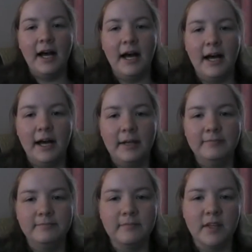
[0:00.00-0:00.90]

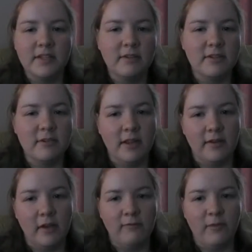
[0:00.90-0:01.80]
Um, so I was really
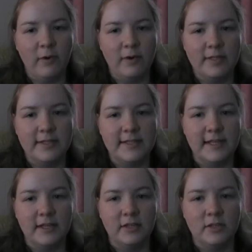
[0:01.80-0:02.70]
looking forward to
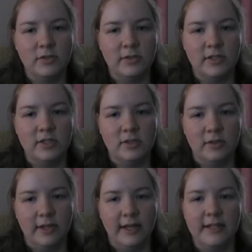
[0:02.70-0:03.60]
seeing Julie and
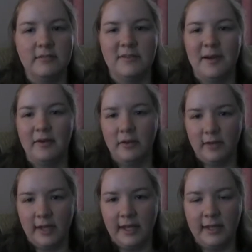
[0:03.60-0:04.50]
Julia because it was about
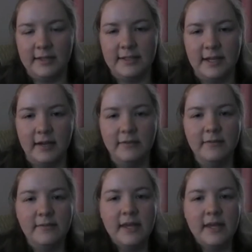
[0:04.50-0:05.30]
cooking and stuff.